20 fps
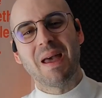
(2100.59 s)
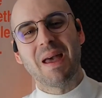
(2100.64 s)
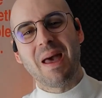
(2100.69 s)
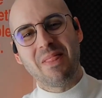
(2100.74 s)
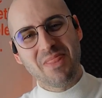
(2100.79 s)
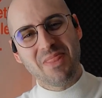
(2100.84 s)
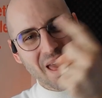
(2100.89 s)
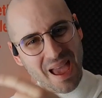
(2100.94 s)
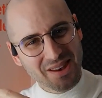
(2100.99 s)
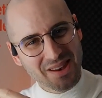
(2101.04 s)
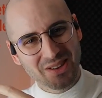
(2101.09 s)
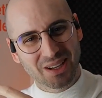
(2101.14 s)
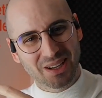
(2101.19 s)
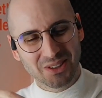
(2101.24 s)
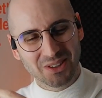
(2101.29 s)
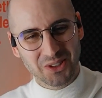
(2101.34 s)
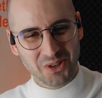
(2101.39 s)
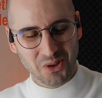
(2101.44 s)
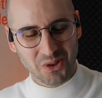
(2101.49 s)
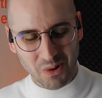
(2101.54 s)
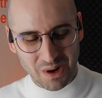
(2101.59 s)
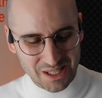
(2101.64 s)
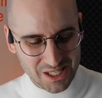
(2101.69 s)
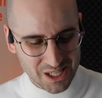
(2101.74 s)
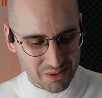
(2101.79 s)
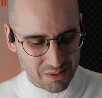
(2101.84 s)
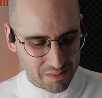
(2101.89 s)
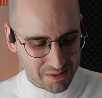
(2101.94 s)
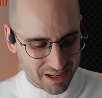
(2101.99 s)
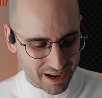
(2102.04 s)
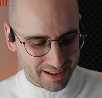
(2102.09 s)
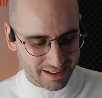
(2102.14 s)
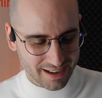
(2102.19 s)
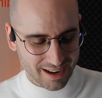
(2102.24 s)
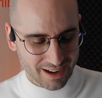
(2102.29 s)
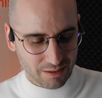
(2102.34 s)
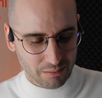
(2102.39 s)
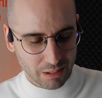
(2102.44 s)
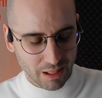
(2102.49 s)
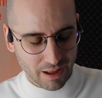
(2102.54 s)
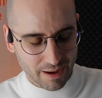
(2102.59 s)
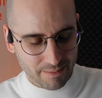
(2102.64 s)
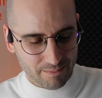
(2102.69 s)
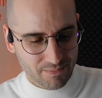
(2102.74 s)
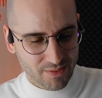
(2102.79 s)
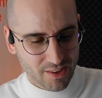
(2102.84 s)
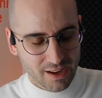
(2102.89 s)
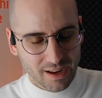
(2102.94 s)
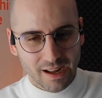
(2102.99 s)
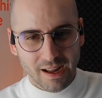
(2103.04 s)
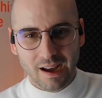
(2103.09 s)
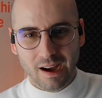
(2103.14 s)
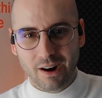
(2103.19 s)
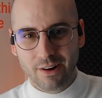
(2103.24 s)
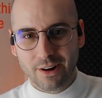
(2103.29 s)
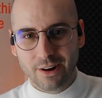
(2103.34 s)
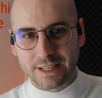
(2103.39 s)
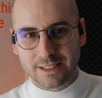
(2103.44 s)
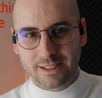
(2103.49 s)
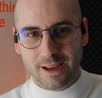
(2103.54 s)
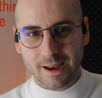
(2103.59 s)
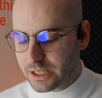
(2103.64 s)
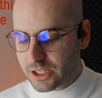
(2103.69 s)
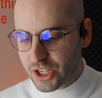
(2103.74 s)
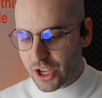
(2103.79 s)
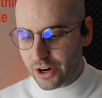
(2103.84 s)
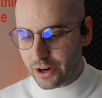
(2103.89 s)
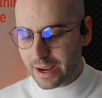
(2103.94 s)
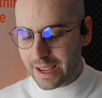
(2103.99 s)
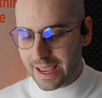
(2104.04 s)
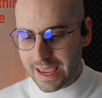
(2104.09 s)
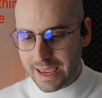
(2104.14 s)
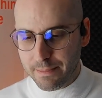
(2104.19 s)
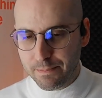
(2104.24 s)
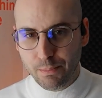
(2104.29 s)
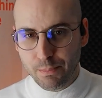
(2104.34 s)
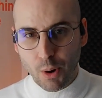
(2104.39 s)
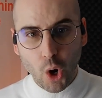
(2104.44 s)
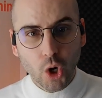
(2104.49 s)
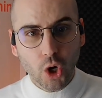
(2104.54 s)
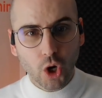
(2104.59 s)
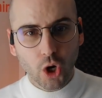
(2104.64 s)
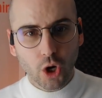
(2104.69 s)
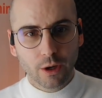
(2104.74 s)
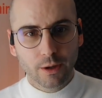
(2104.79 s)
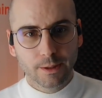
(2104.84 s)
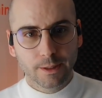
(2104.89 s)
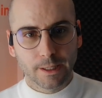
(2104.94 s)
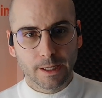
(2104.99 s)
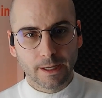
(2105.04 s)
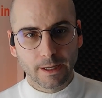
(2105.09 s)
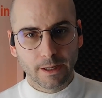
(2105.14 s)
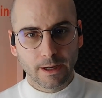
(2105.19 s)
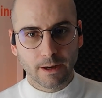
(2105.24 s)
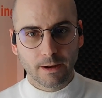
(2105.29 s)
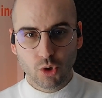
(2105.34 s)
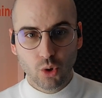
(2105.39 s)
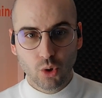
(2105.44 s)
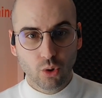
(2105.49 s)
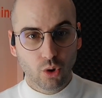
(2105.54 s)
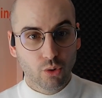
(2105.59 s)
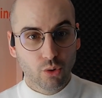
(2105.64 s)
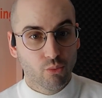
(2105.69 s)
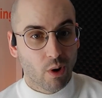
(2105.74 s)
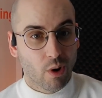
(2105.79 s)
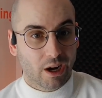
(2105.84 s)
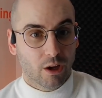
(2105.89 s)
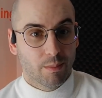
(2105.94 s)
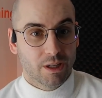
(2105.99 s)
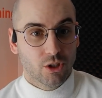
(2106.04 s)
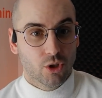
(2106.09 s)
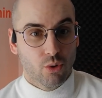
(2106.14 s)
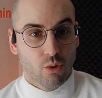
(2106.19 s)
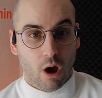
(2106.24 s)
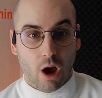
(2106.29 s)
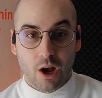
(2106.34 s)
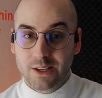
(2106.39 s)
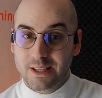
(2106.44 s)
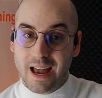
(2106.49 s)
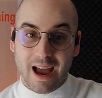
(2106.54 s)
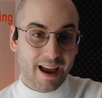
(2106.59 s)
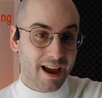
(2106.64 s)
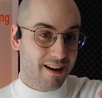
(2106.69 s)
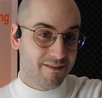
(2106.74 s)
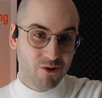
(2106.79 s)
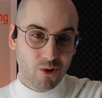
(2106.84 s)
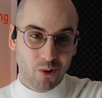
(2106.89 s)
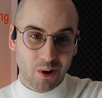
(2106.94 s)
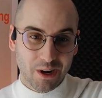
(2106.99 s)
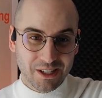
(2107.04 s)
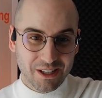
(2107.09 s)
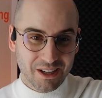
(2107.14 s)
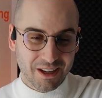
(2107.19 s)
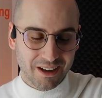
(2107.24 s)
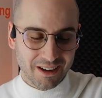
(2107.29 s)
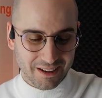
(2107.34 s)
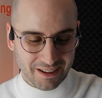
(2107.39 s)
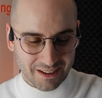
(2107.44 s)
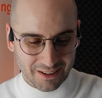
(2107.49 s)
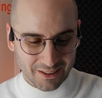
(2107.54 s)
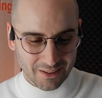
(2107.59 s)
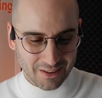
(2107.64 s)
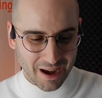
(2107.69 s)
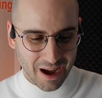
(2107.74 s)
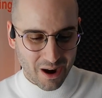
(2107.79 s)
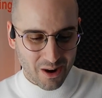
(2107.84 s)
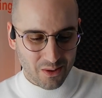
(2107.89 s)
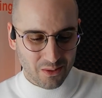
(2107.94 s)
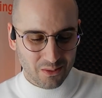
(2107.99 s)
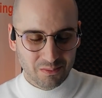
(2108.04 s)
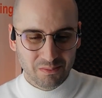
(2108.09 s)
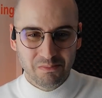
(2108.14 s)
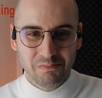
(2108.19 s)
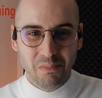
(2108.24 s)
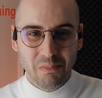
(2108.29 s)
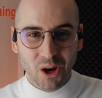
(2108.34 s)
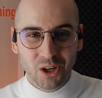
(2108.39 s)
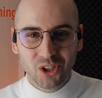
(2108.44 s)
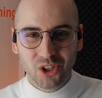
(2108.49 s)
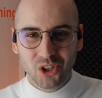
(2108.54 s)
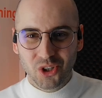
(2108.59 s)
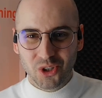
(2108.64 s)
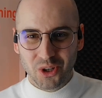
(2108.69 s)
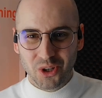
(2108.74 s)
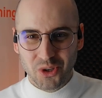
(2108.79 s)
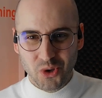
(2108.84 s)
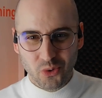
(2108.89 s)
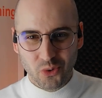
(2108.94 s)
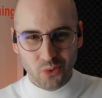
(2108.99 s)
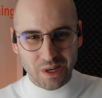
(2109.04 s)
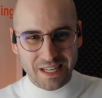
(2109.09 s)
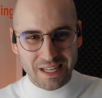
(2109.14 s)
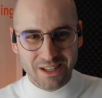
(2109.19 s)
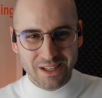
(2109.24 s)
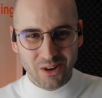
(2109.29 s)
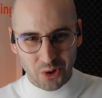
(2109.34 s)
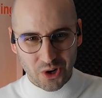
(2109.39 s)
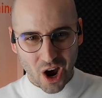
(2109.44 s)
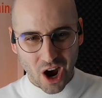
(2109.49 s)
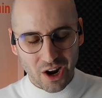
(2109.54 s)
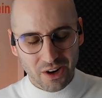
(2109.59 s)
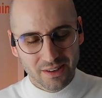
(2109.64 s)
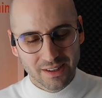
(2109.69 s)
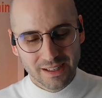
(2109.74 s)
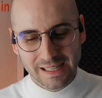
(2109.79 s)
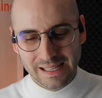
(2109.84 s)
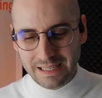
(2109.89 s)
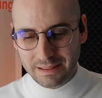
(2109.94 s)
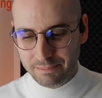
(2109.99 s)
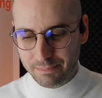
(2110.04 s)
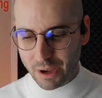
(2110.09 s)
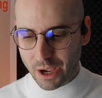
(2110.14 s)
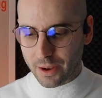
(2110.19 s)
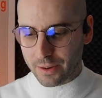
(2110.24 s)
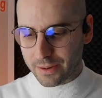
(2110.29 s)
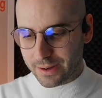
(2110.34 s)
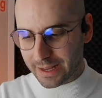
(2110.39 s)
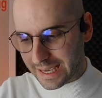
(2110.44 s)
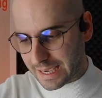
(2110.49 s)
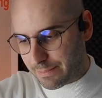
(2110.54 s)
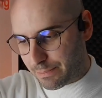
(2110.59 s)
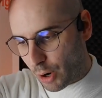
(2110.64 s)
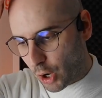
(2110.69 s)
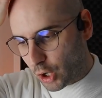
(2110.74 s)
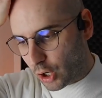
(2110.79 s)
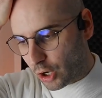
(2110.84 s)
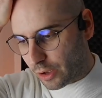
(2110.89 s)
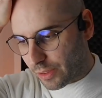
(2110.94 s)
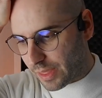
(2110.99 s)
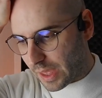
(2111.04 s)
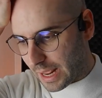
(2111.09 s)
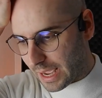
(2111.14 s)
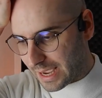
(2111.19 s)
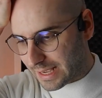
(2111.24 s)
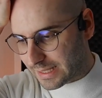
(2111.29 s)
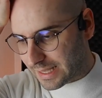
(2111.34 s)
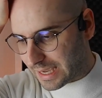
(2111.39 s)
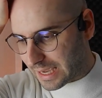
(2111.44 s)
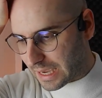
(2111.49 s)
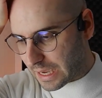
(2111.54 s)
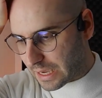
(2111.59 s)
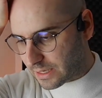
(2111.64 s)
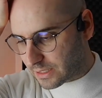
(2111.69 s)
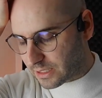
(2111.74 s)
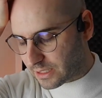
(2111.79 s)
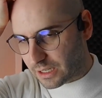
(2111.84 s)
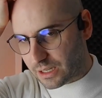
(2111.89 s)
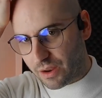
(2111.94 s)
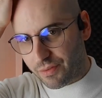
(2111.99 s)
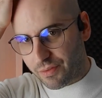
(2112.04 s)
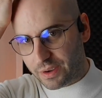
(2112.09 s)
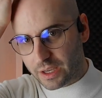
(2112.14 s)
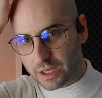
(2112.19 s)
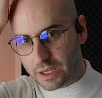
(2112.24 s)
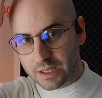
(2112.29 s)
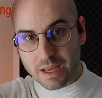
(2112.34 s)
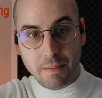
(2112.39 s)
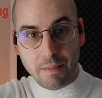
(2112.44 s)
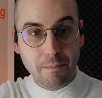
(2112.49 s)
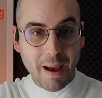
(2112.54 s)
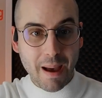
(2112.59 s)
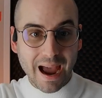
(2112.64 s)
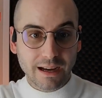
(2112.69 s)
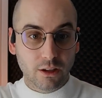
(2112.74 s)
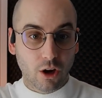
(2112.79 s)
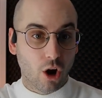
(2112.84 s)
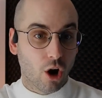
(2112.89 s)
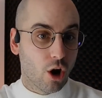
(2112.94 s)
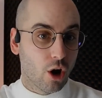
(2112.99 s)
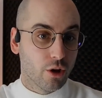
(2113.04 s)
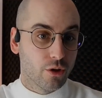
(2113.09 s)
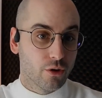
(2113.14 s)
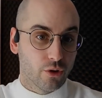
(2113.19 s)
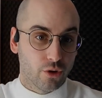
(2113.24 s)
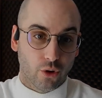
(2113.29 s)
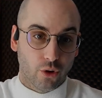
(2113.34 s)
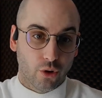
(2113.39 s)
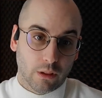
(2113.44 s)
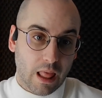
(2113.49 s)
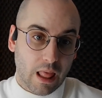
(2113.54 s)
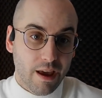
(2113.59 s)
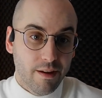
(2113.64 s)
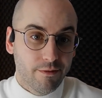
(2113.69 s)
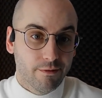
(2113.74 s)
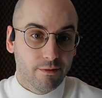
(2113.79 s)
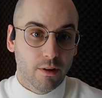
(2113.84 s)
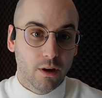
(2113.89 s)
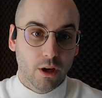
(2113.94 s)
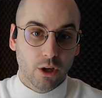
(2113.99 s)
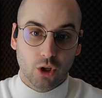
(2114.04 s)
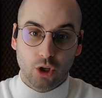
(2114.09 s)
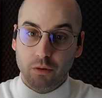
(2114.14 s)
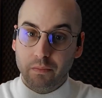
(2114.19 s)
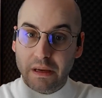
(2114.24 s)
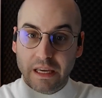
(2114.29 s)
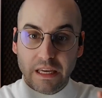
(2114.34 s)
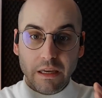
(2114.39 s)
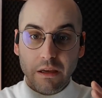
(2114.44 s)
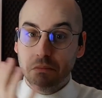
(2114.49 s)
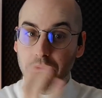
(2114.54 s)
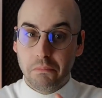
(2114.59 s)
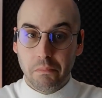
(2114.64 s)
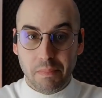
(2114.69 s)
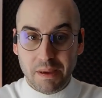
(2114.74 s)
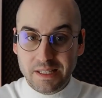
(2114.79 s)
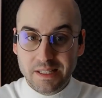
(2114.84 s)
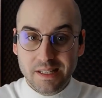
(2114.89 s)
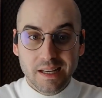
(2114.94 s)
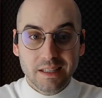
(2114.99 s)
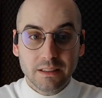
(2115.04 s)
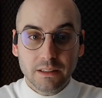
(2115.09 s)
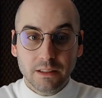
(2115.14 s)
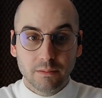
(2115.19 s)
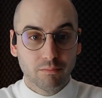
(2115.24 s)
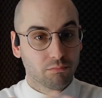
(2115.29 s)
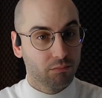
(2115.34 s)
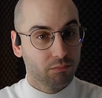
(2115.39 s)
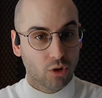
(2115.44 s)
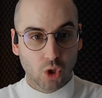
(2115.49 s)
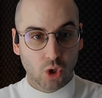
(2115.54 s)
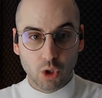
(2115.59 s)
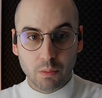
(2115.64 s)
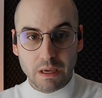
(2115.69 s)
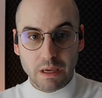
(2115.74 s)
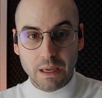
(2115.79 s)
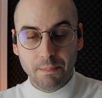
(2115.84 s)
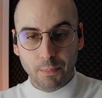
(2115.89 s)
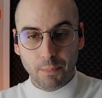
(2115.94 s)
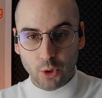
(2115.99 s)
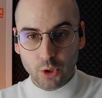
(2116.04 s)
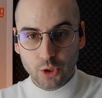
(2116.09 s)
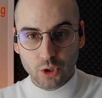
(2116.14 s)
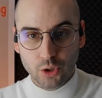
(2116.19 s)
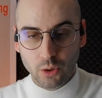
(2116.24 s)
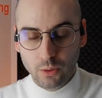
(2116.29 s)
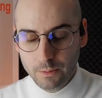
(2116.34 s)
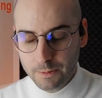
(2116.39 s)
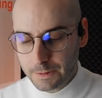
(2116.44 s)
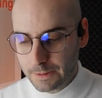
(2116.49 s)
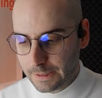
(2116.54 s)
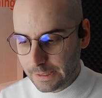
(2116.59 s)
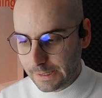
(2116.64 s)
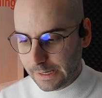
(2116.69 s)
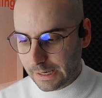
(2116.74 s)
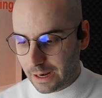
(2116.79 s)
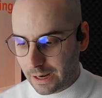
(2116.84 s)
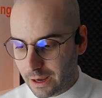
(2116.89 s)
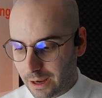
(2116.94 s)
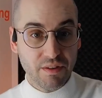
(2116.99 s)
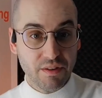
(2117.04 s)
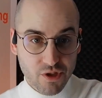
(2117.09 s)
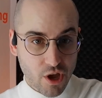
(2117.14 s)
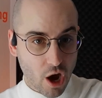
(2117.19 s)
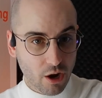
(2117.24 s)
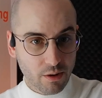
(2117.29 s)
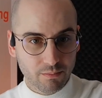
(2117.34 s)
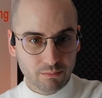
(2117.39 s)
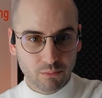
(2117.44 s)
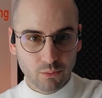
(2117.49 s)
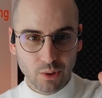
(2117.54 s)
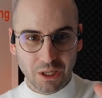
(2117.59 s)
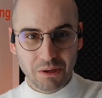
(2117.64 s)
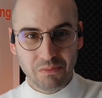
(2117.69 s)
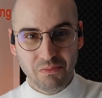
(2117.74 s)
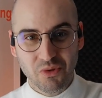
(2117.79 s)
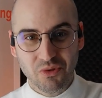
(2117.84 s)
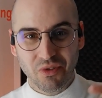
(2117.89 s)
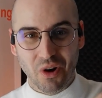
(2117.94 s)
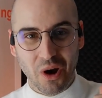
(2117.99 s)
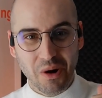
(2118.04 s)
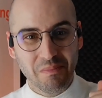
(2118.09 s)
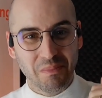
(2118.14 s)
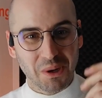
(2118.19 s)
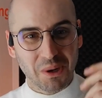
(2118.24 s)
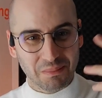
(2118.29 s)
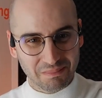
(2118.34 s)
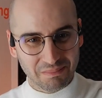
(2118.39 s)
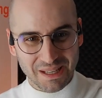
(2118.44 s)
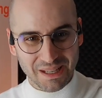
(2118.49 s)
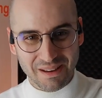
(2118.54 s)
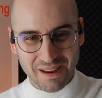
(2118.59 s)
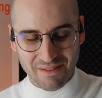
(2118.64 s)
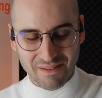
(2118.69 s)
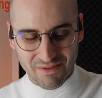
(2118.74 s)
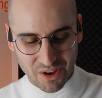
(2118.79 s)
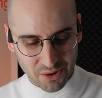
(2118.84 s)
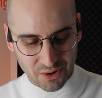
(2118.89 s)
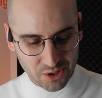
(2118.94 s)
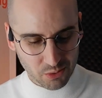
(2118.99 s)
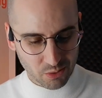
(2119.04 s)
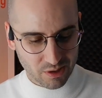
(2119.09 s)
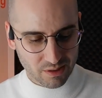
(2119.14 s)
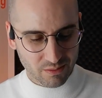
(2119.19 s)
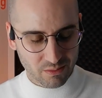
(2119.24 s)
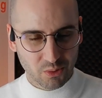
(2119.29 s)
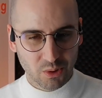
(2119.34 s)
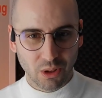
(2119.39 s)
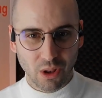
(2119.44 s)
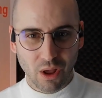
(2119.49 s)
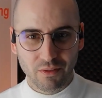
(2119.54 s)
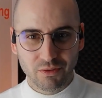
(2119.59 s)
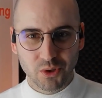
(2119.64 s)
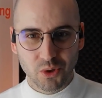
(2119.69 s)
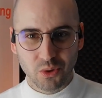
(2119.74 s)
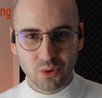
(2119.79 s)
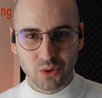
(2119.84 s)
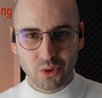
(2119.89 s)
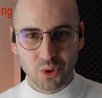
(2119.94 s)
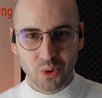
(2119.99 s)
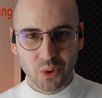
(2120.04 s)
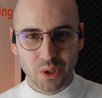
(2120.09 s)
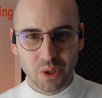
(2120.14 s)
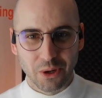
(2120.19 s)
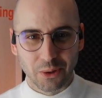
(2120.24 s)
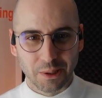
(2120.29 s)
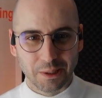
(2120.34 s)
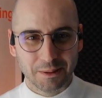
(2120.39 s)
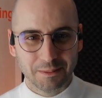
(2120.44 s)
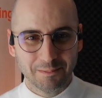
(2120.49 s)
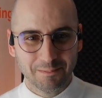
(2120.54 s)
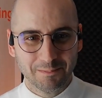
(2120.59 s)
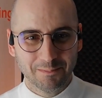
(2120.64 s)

And then you can go to the YC website and apply. All right. Is there a book you could recommend to us? I have no idea how much you read or not, but a book that had a significant impact on your life. Could be business, could be personal. If not, we can move on. But if there is one, would love to hear it.